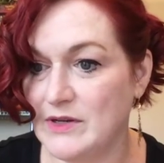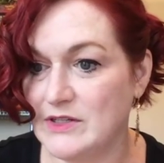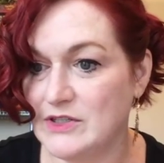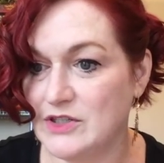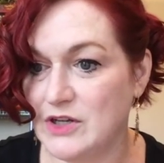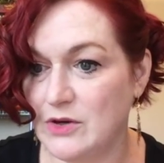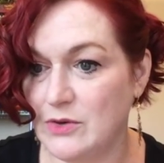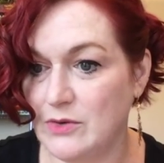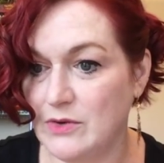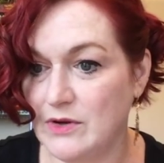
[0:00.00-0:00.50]
to
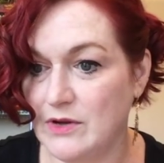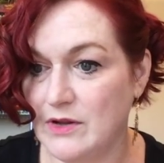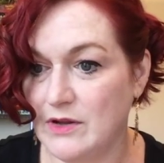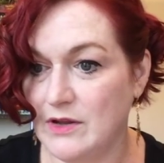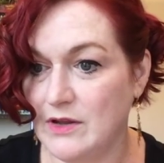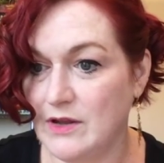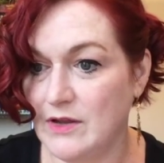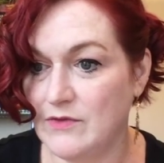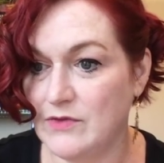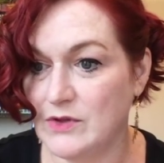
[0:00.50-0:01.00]
show
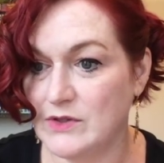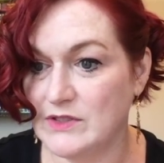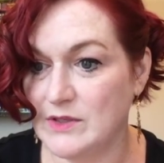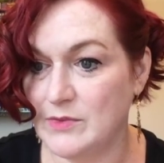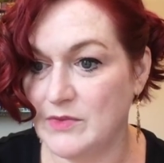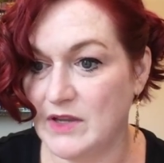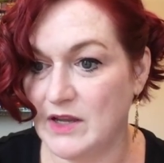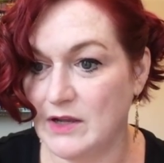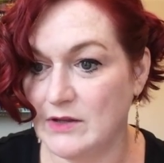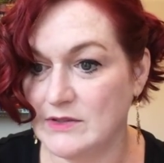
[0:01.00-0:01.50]
if there's
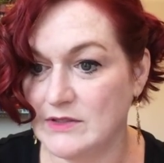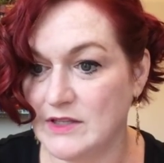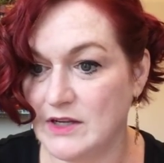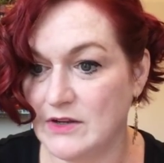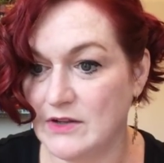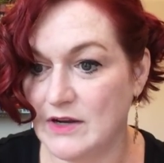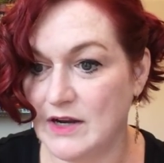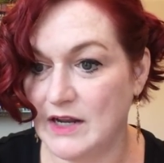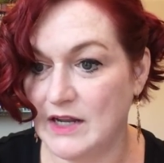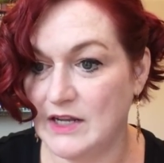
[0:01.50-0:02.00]
something else there
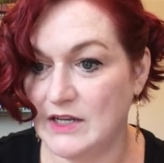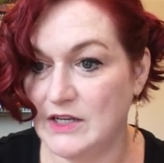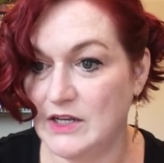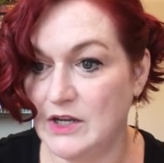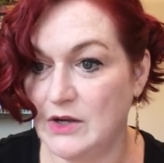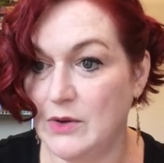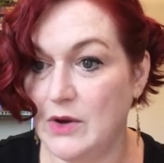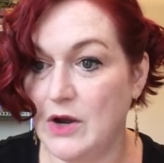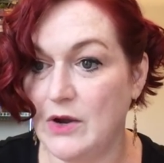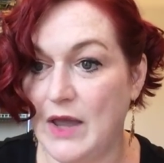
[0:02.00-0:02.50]
that I can
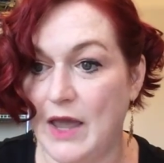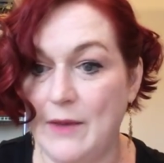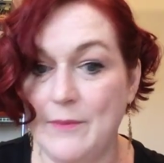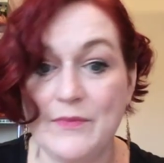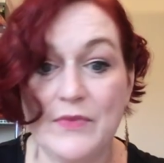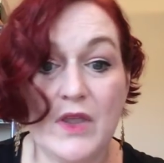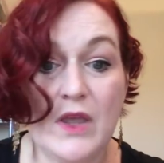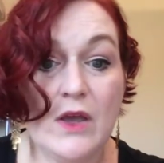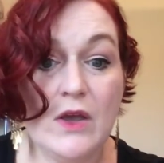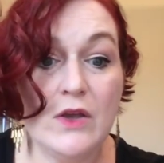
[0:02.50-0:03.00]
do. Okay,
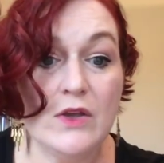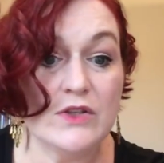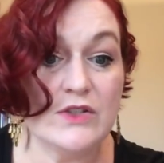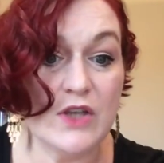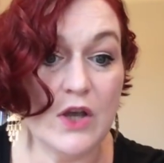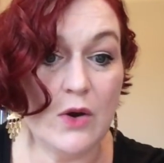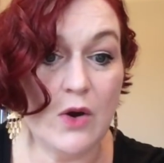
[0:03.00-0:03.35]
so